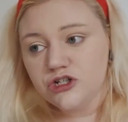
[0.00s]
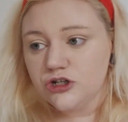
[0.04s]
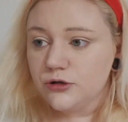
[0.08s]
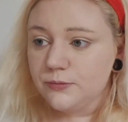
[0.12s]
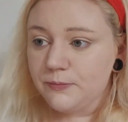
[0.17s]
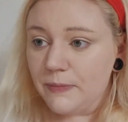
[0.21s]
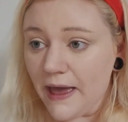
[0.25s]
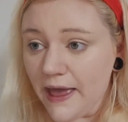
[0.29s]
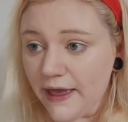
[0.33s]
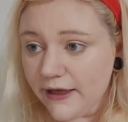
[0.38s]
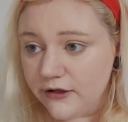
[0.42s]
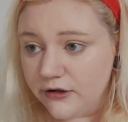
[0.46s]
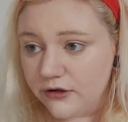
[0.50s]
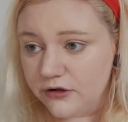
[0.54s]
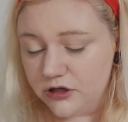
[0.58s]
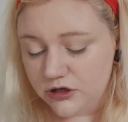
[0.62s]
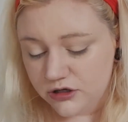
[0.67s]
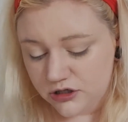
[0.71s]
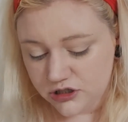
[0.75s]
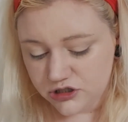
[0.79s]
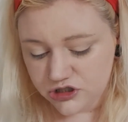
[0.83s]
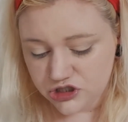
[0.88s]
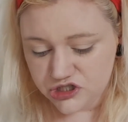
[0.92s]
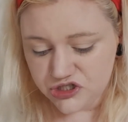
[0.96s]
too pale,
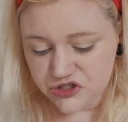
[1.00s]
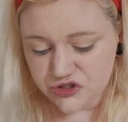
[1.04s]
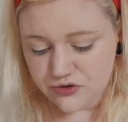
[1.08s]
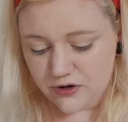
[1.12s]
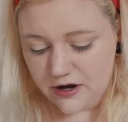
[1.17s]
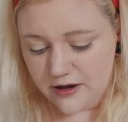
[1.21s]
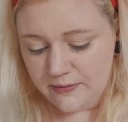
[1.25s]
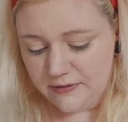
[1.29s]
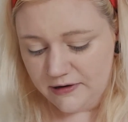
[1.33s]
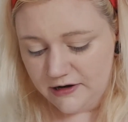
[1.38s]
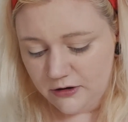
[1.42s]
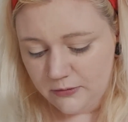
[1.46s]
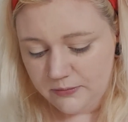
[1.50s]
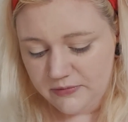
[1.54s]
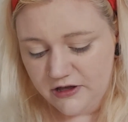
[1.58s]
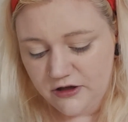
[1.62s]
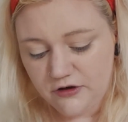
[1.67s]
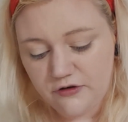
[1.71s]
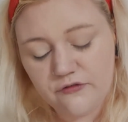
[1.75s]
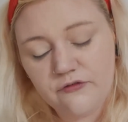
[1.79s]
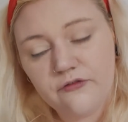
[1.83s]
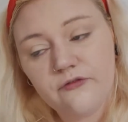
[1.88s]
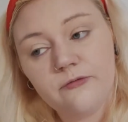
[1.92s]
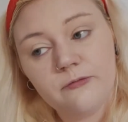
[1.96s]
you can just scrape a little bit of